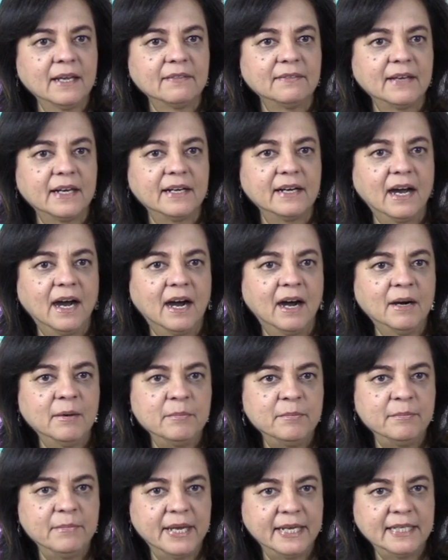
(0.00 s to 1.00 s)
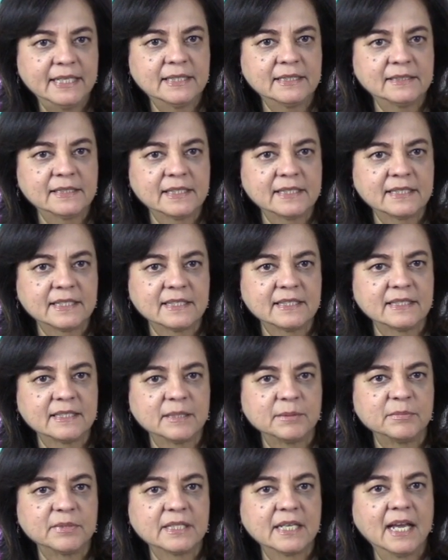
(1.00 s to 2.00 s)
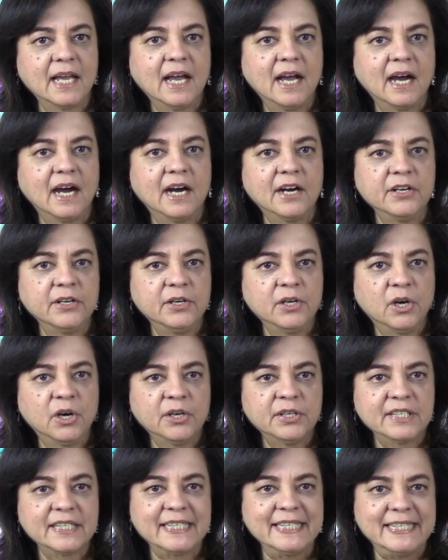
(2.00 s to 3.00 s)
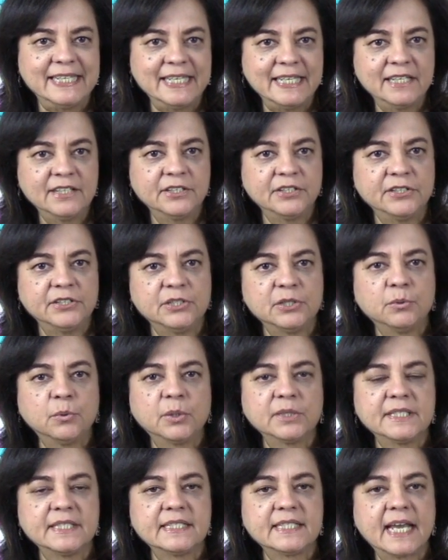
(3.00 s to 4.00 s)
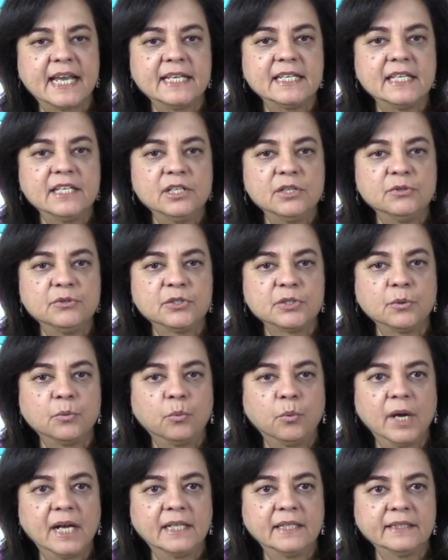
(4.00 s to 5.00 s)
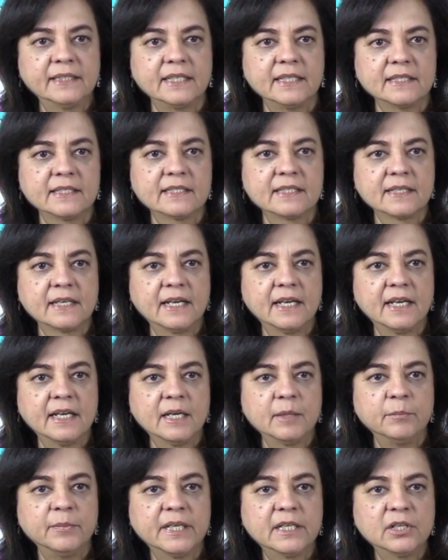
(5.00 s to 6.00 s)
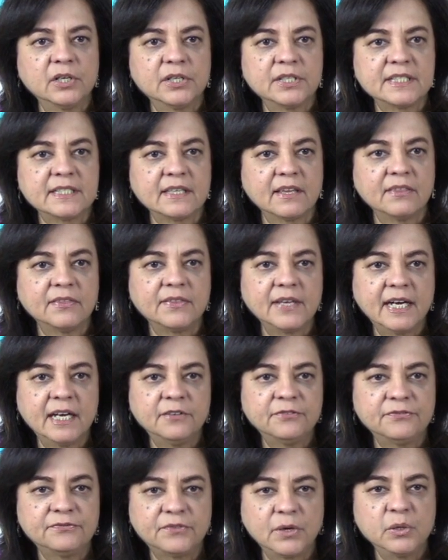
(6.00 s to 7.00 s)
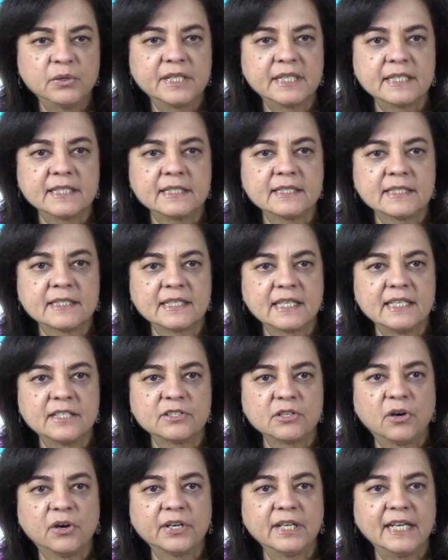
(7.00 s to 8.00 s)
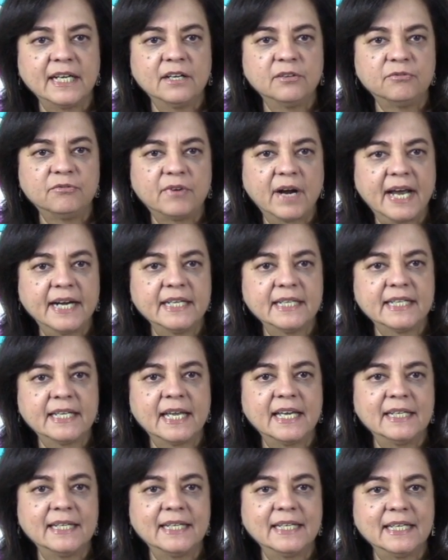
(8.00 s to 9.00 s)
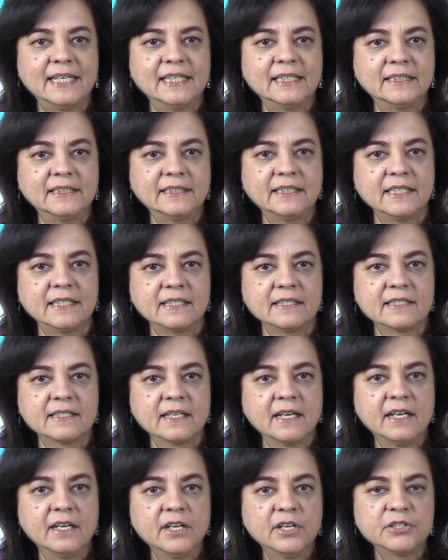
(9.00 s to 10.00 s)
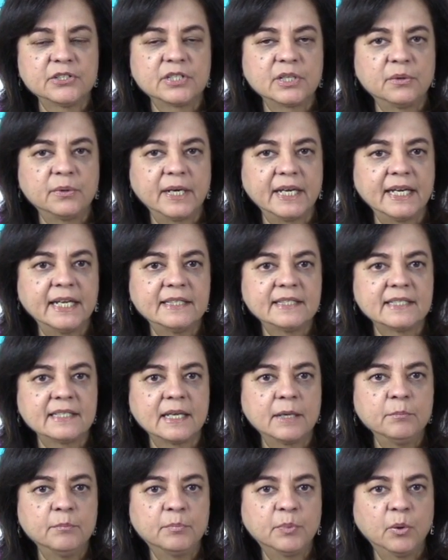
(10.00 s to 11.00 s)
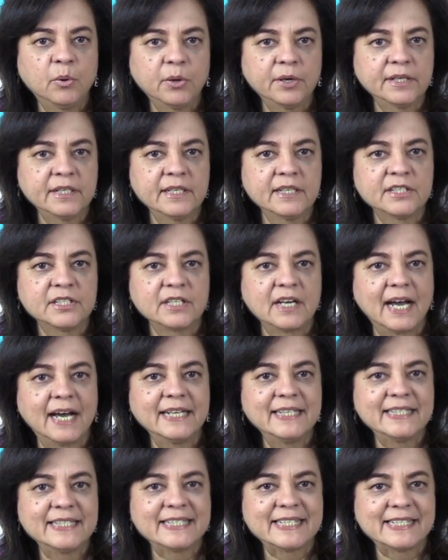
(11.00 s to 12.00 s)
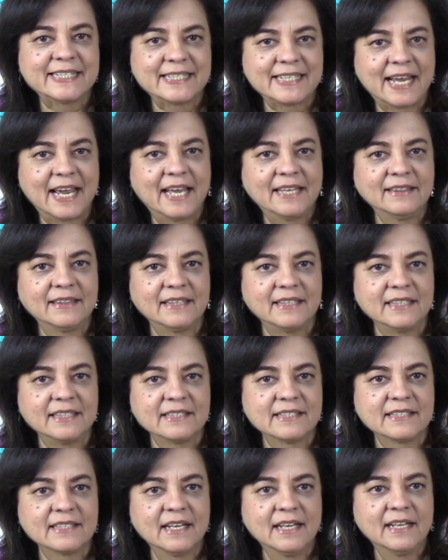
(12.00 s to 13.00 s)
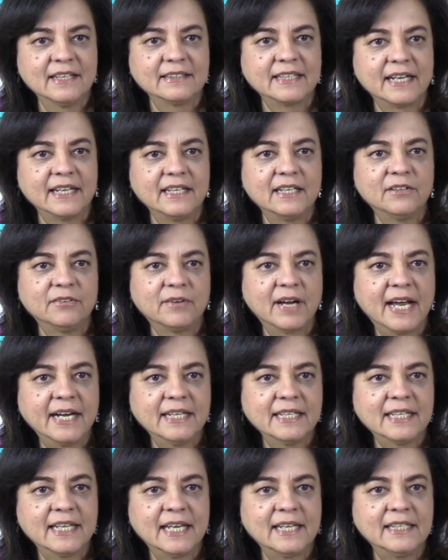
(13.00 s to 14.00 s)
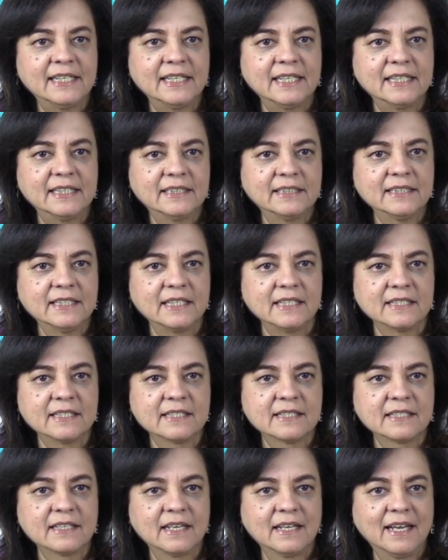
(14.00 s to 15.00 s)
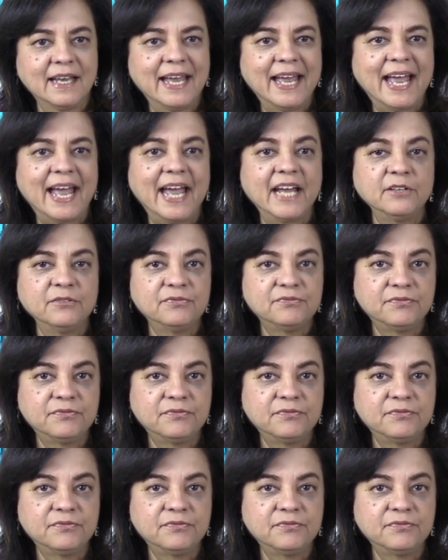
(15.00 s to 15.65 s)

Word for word: that our medical systems are not geared towards taking you to wellness because their focus is on eradicating illness. So it's important to understand this that eradicating illness and